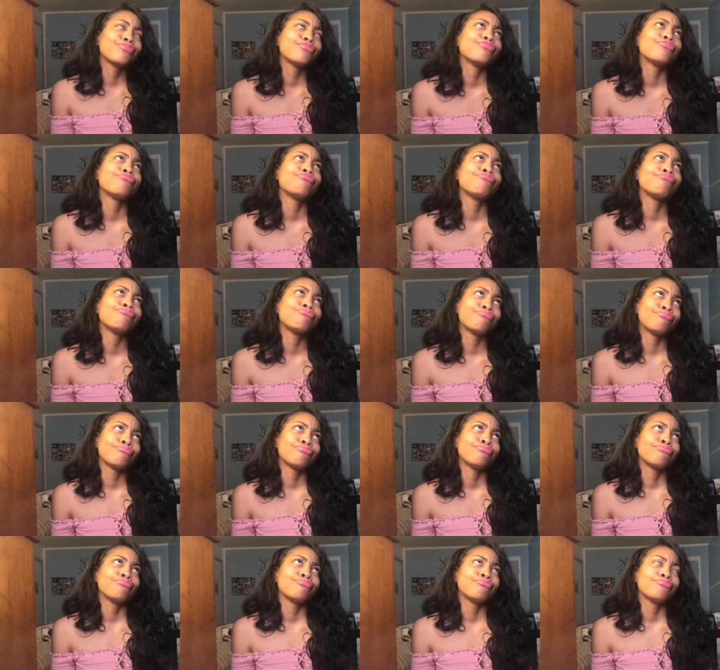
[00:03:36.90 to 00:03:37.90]
he don't
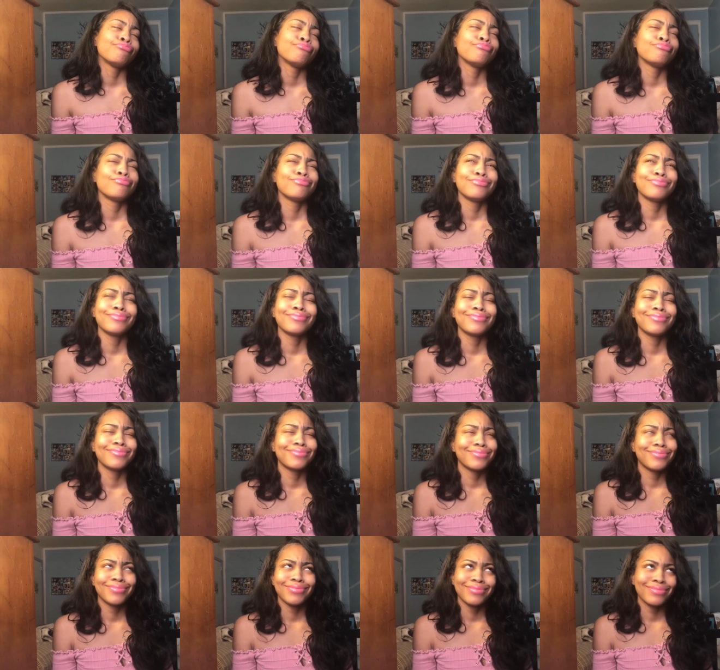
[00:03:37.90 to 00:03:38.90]
really mean that.
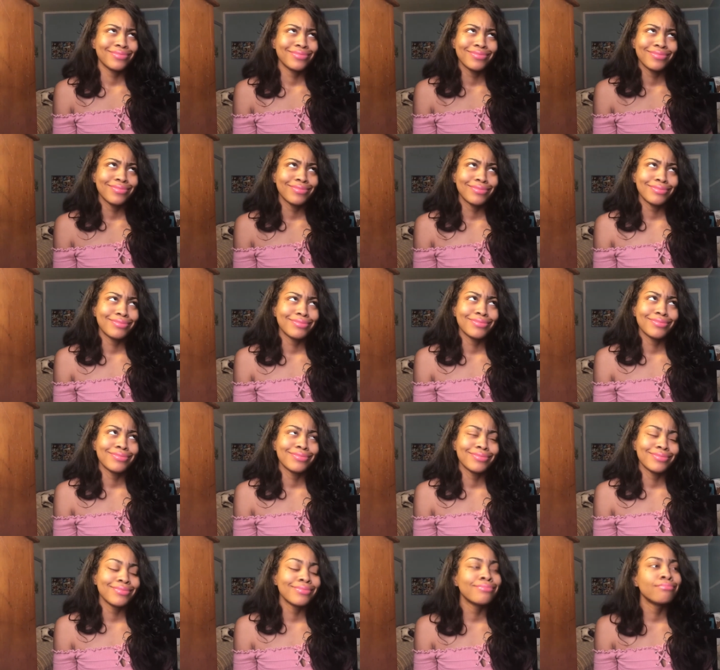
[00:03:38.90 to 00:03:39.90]
He want to have my
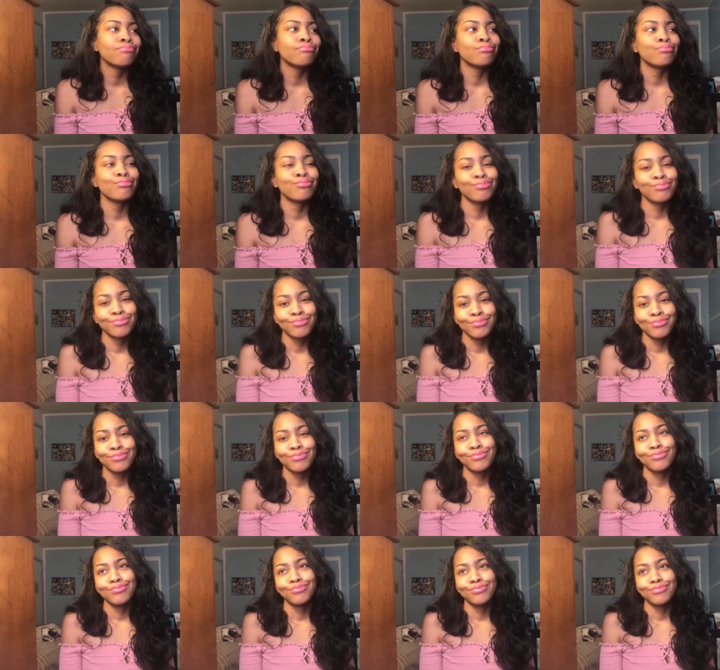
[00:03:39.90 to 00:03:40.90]
baby.
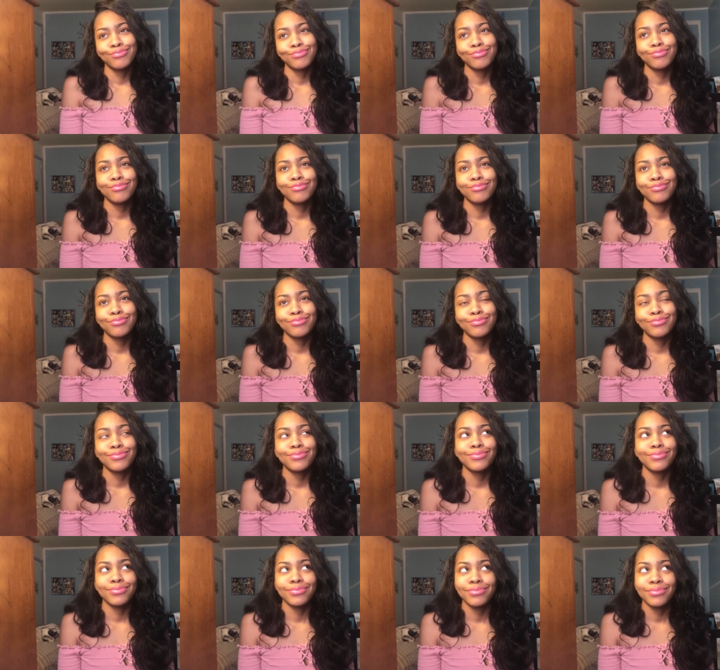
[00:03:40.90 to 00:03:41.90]
Duh. Why
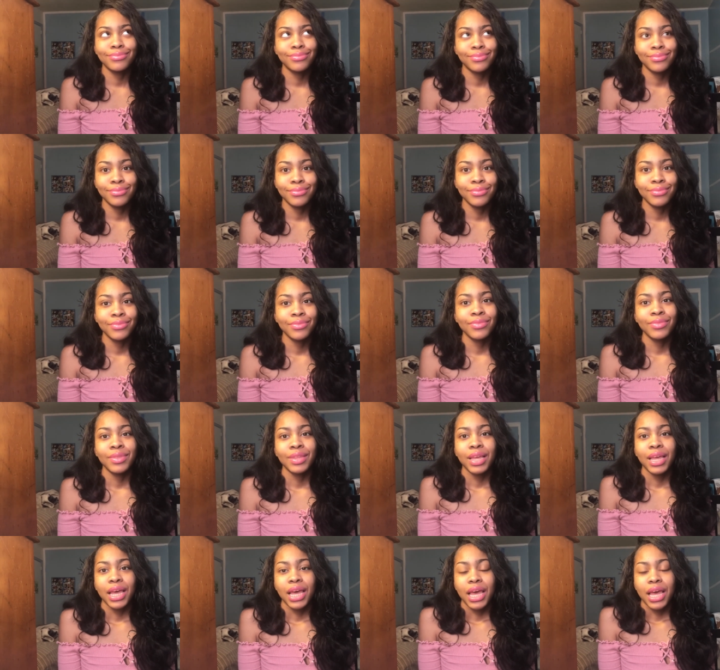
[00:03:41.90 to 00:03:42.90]
wouldn't he?
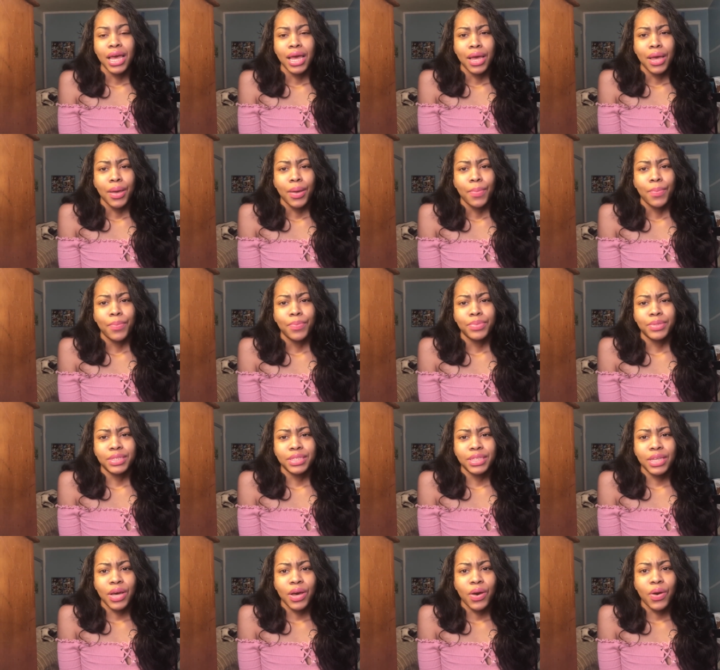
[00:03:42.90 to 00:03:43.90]

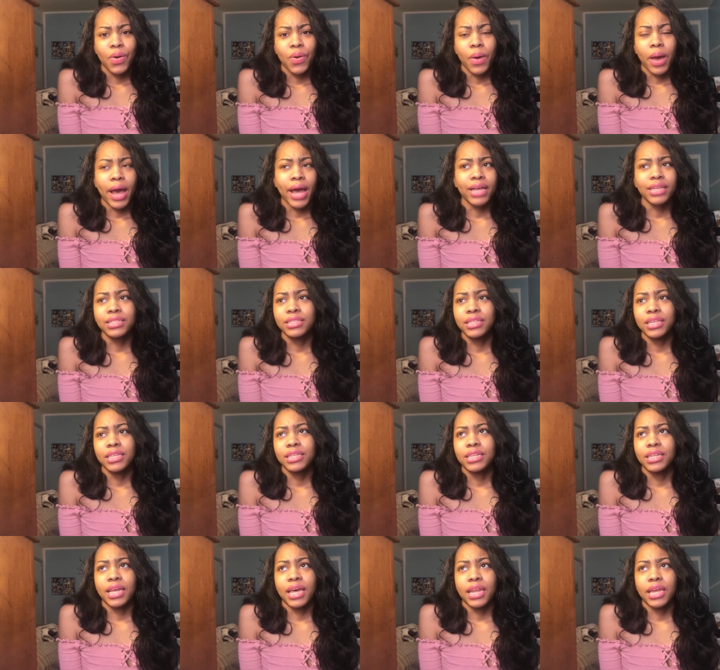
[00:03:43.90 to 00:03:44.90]
So I
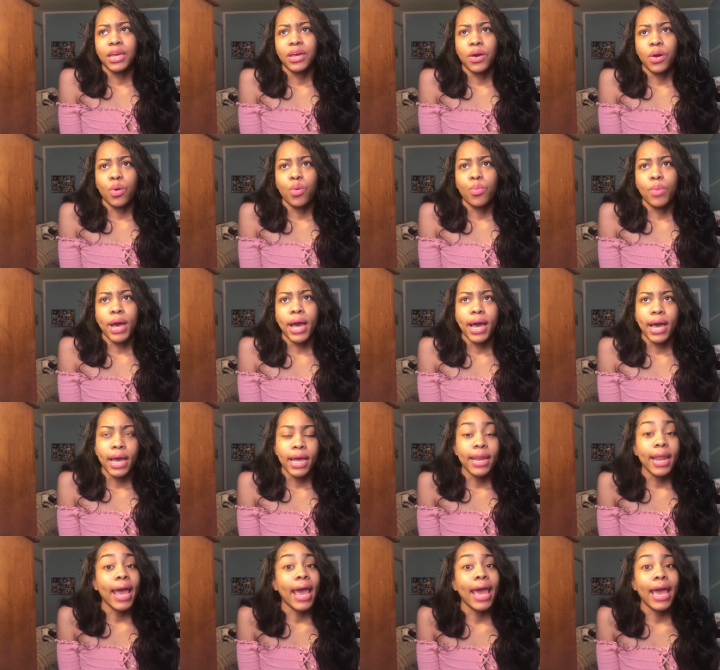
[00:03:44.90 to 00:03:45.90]
just let it go by,
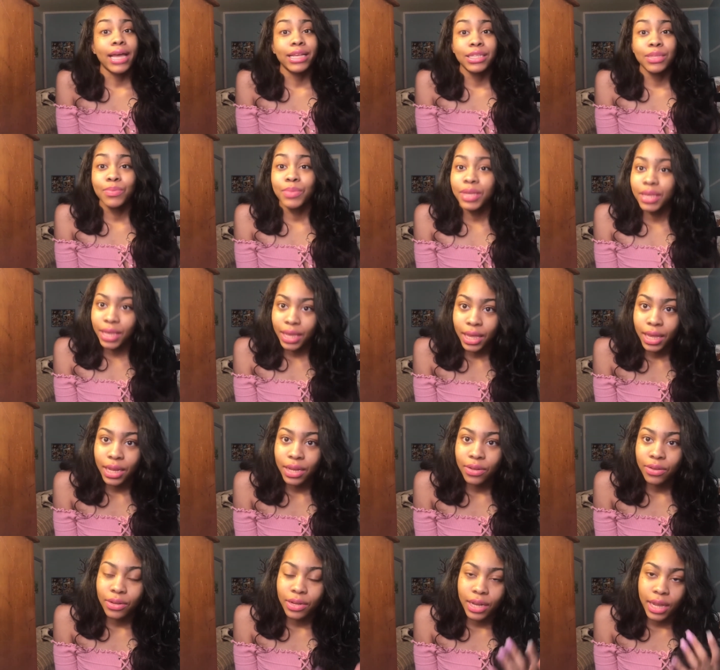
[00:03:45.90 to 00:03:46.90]
and I asked him again a
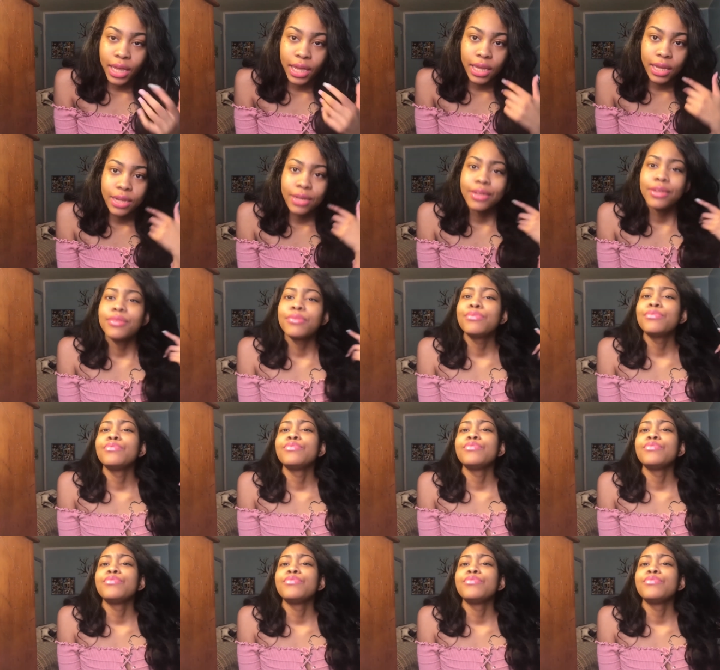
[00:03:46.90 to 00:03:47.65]
little later,